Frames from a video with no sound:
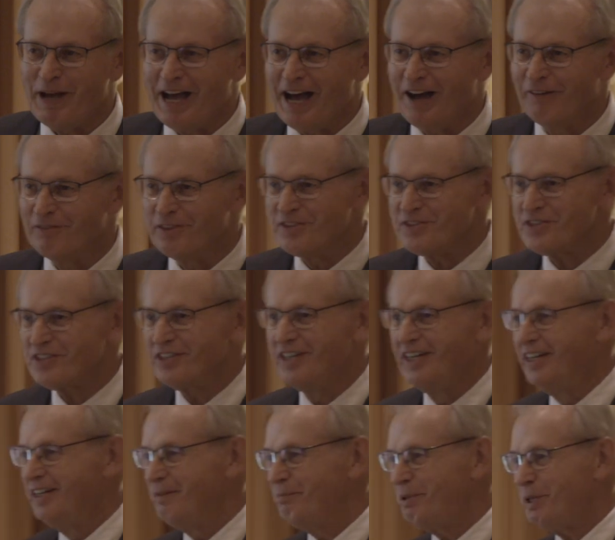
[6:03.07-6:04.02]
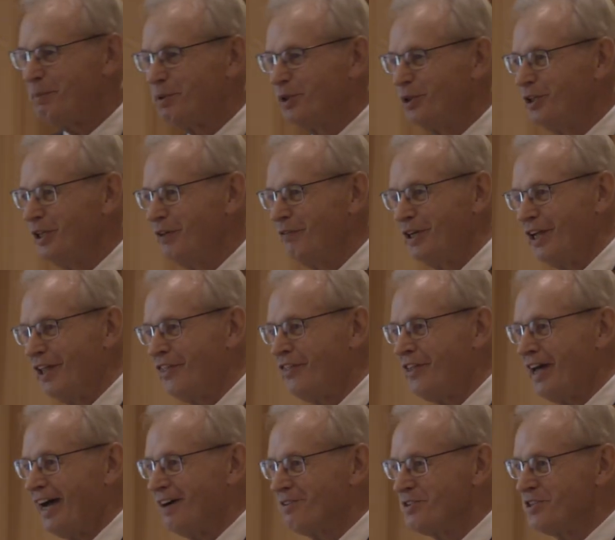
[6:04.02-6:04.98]
mountains, people living
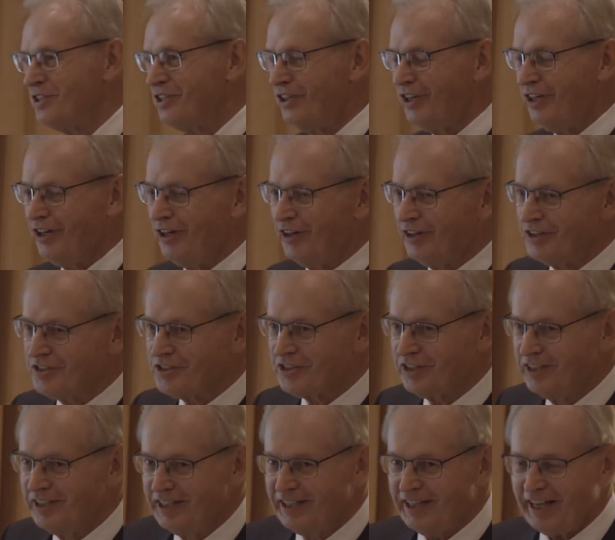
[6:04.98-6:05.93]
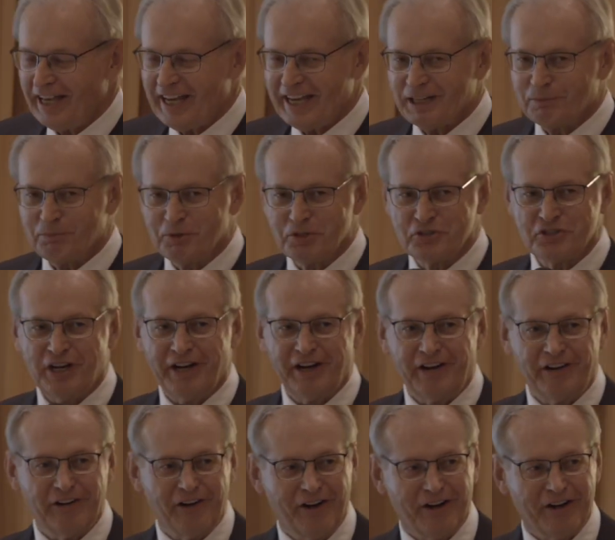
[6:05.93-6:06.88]
1,000 years, animals on
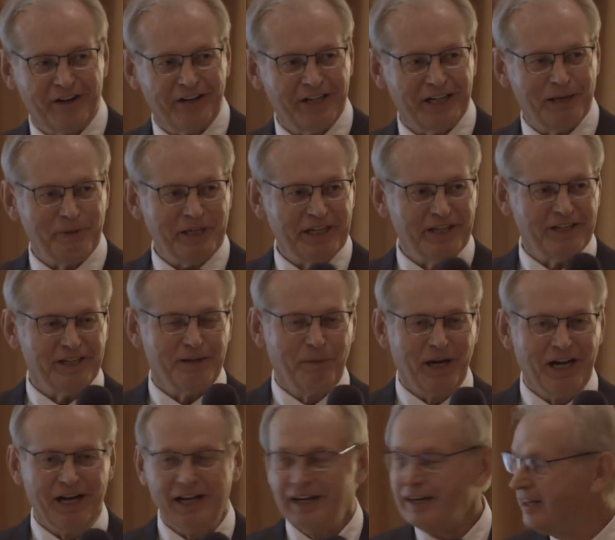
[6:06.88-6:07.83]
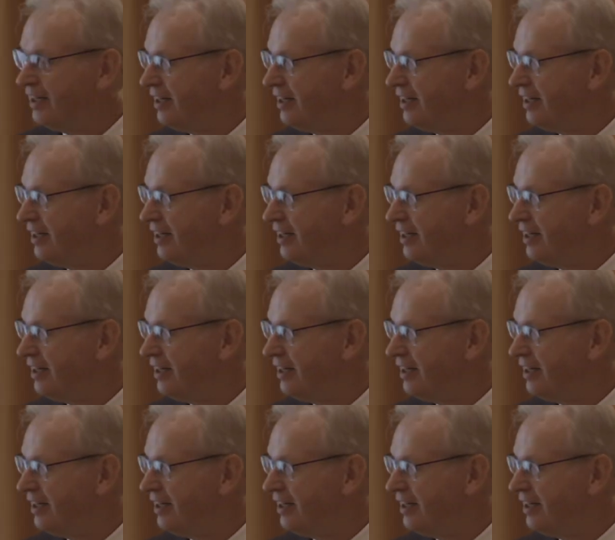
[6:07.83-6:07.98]
an ark. I mean, come on.